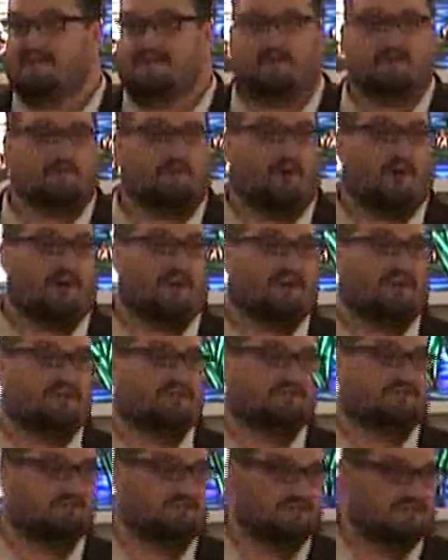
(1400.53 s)
You, know, you walk
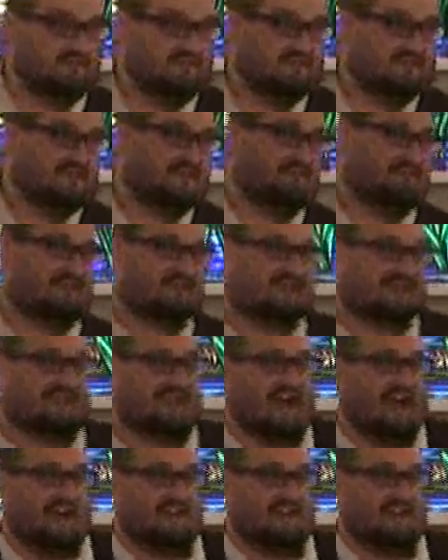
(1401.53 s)
into Jerusalem, you see a bunch of